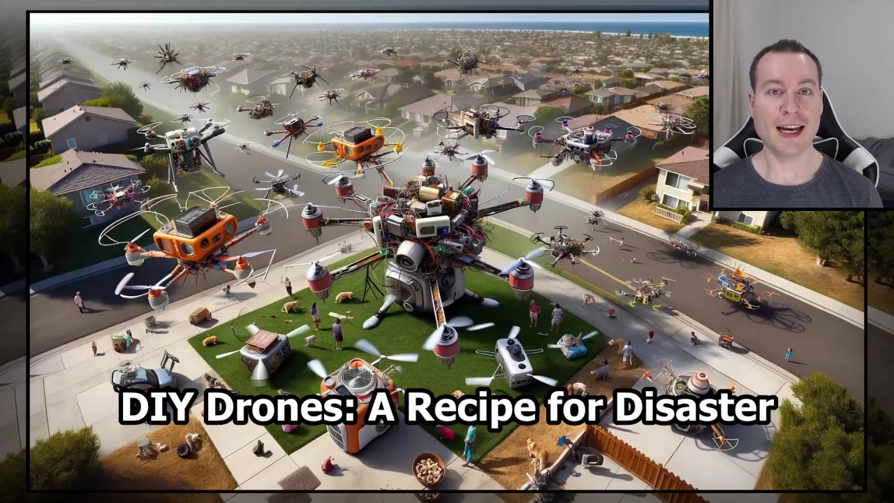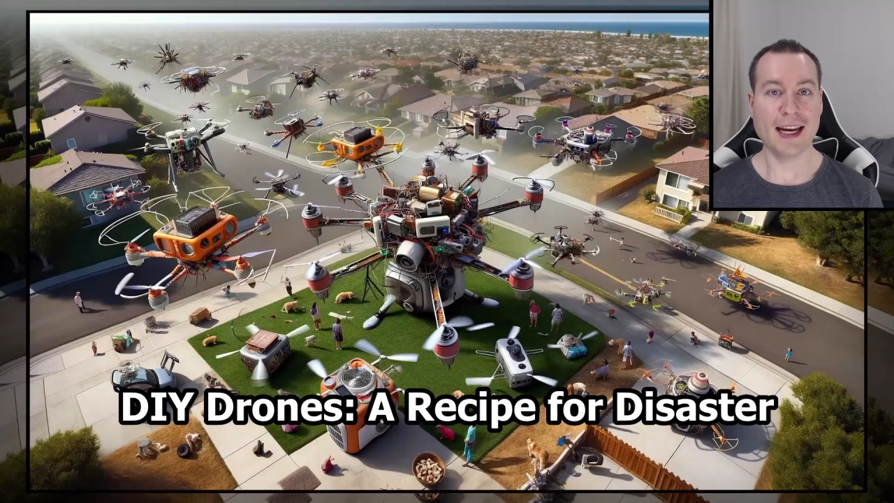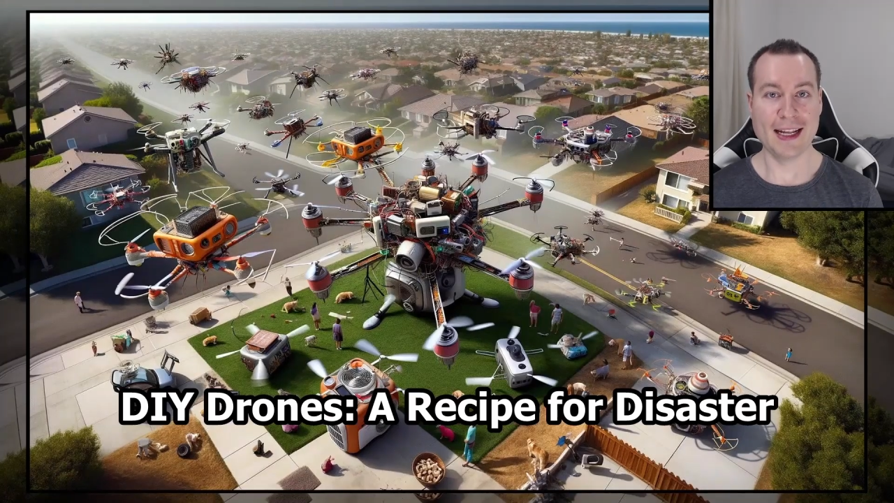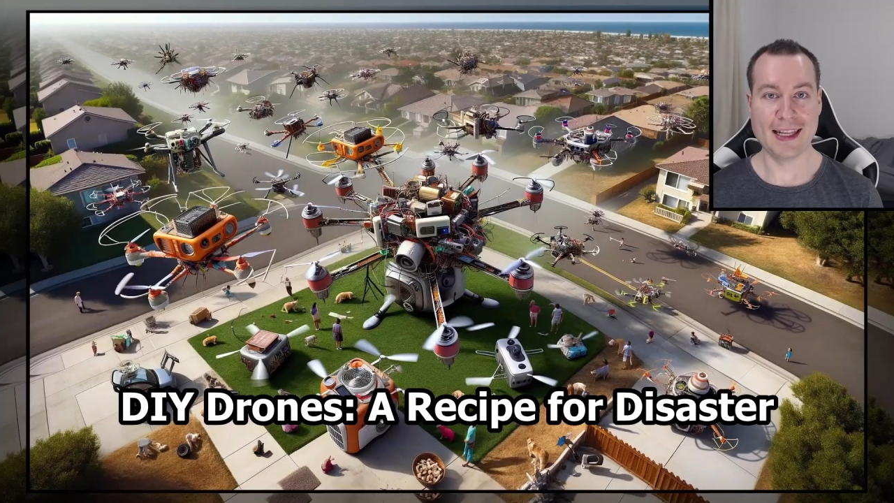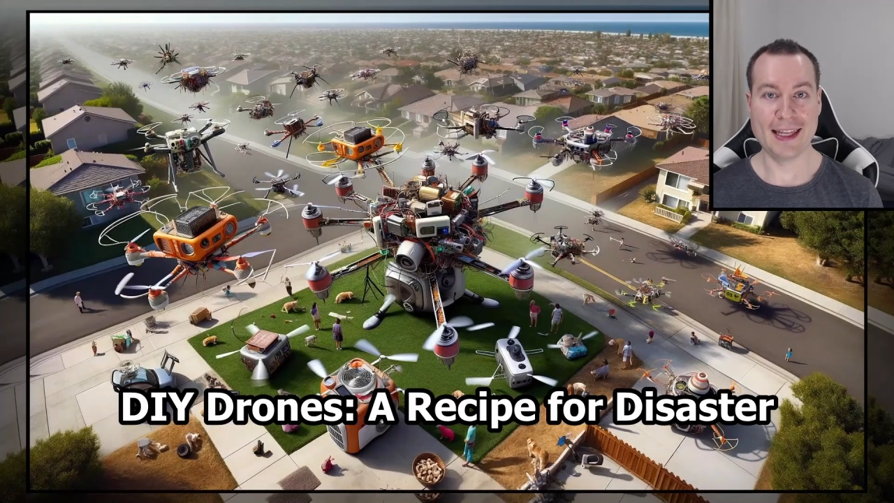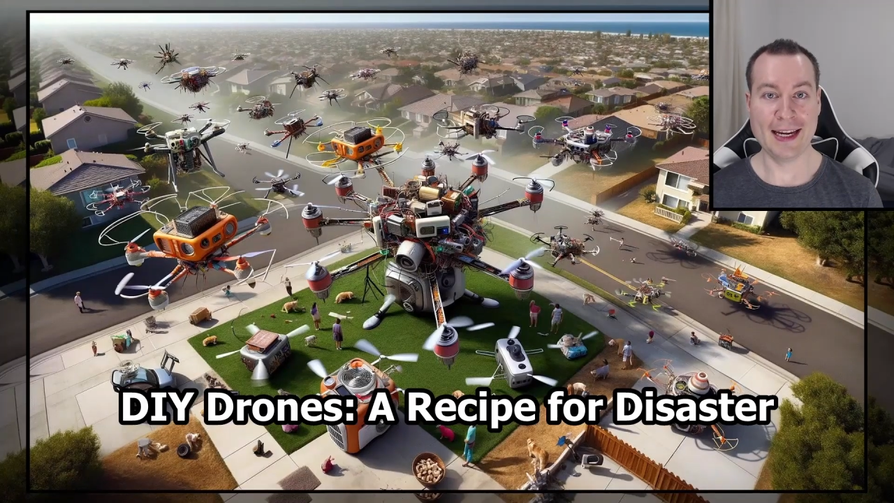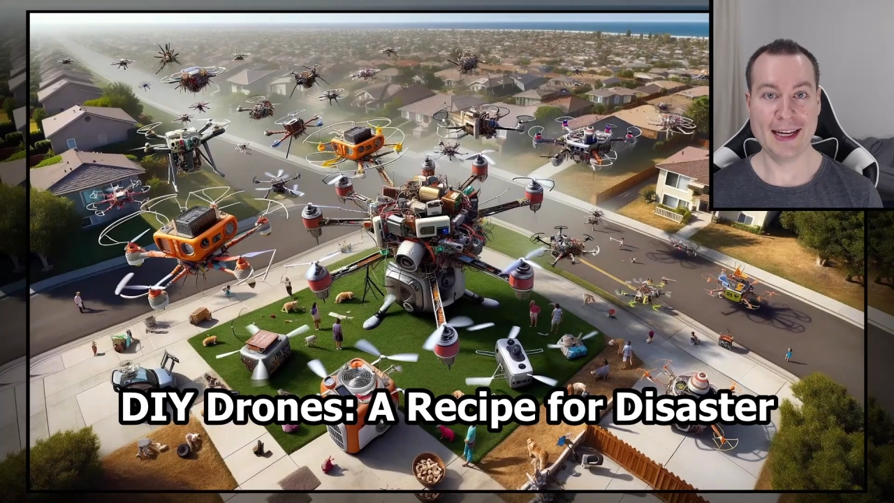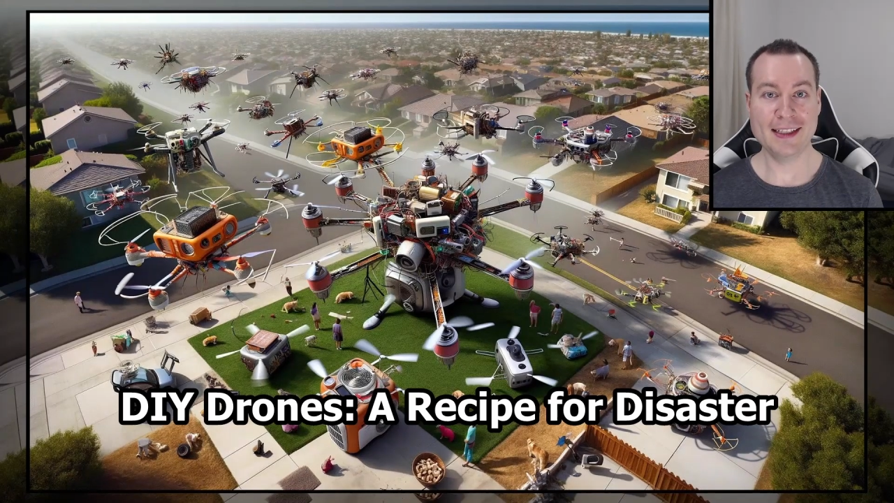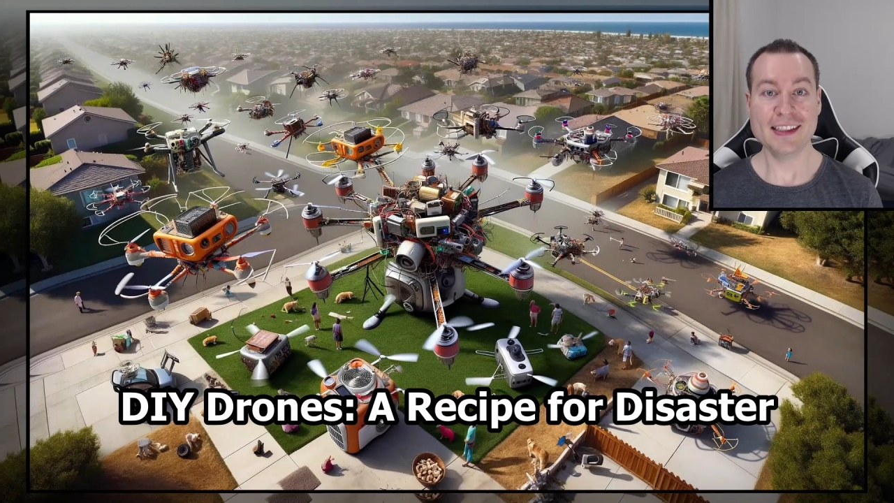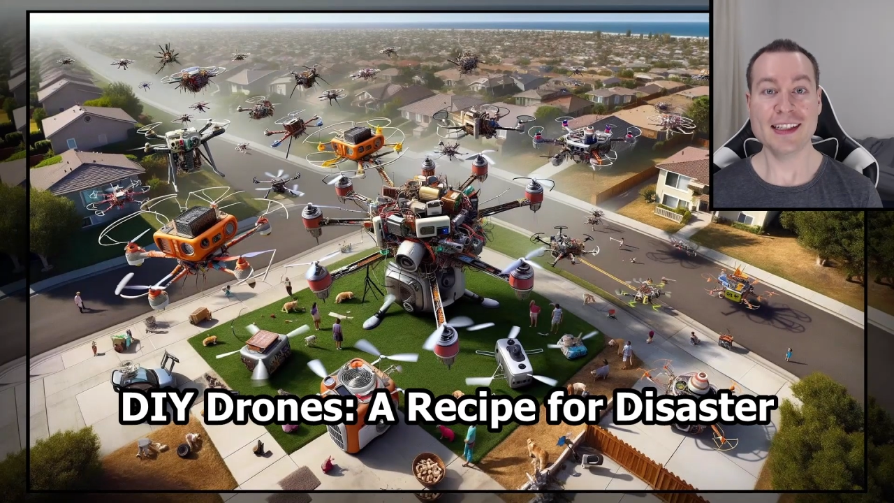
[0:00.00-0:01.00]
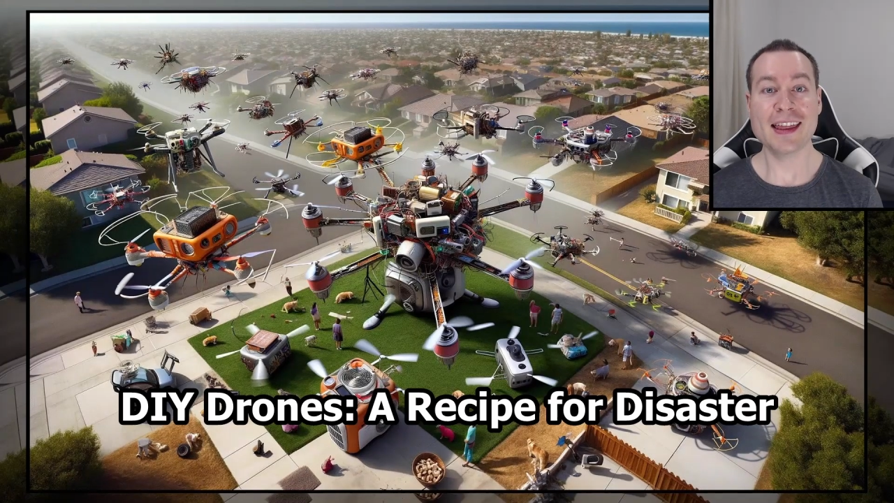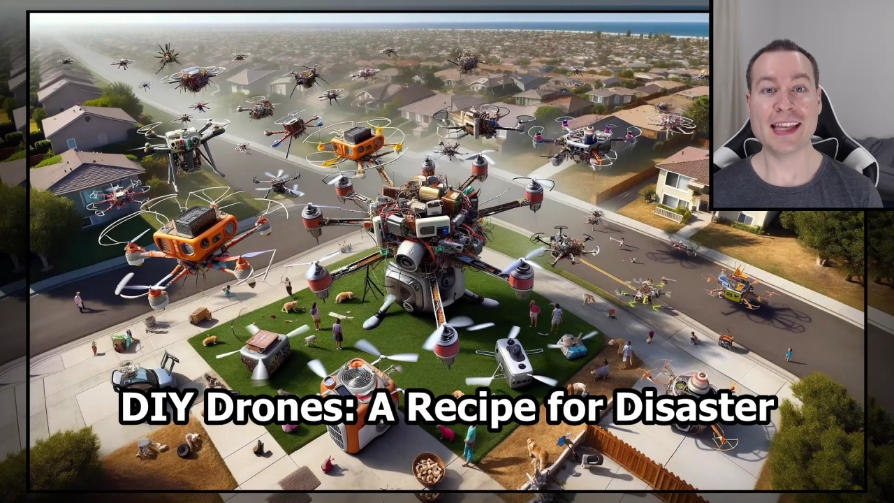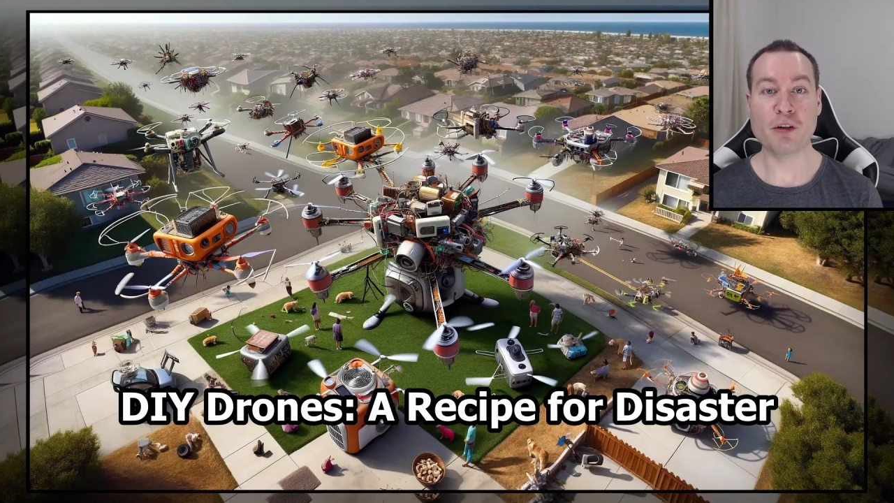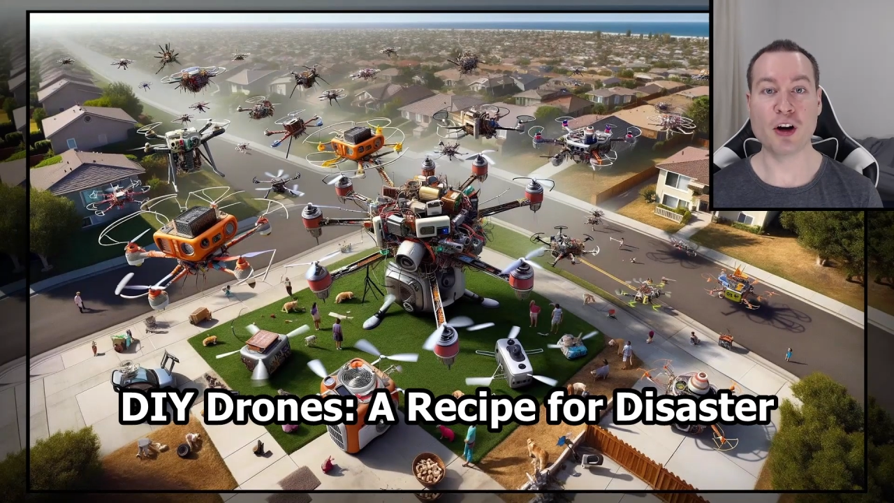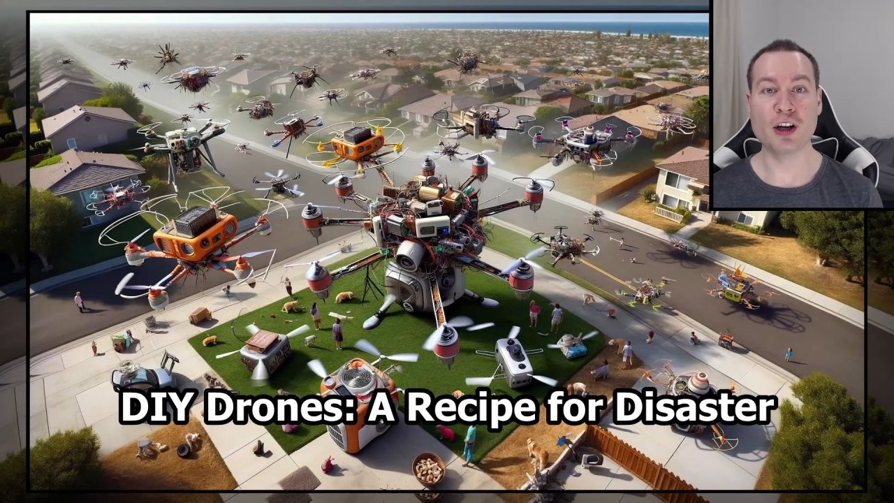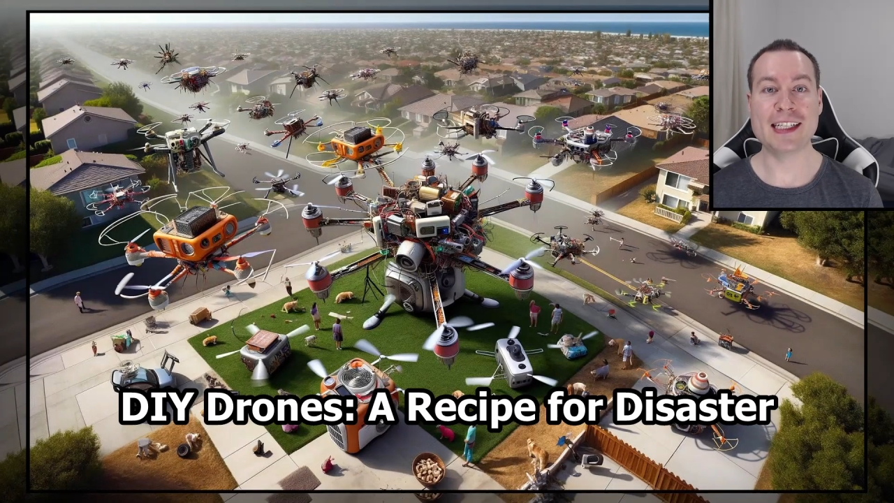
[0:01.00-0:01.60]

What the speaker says: And then, there are